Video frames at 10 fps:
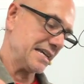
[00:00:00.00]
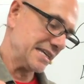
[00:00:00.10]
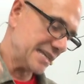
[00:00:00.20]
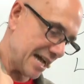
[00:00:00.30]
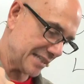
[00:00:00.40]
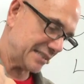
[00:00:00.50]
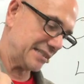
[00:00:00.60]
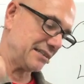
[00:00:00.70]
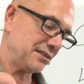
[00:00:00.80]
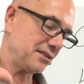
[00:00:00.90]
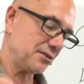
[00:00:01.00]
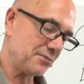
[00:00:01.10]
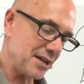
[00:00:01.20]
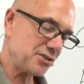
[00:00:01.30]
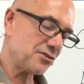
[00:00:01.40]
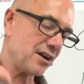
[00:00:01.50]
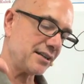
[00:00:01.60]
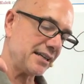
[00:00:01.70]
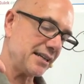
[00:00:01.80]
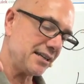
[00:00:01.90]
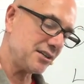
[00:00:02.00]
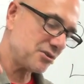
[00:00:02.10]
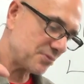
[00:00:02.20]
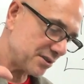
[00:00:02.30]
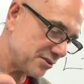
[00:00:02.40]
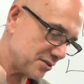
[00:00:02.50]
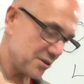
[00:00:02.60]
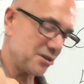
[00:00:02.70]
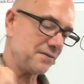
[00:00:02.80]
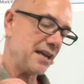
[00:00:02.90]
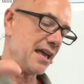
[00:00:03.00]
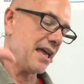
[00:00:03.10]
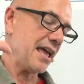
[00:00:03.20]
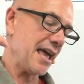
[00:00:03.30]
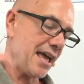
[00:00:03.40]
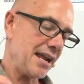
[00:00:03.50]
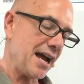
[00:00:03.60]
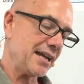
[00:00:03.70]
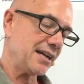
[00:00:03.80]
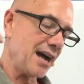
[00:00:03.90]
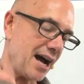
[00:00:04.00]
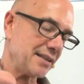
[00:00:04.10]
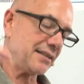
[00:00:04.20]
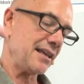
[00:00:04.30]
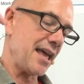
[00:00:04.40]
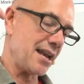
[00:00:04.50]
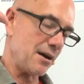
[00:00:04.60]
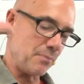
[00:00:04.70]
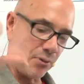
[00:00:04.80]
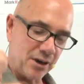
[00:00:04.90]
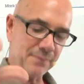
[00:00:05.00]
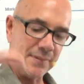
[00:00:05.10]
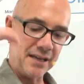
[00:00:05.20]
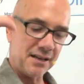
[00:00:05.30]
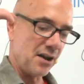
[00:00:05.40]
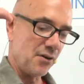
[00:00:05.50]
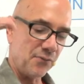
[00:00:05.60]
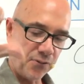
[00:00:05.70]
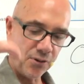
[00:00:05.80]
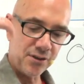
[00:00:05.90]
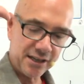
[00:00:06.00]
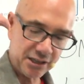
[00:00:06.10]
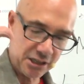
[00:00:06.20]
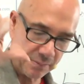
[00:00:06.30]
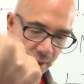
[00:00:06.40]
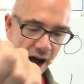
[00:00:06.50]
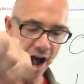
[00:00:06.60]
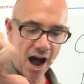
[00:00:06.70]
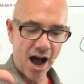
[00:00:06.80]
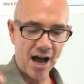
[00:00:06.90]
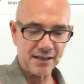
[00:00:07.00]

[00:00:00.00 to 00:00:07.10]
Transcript: Yes, the restaurant is reserved and I got an appointment for the spa.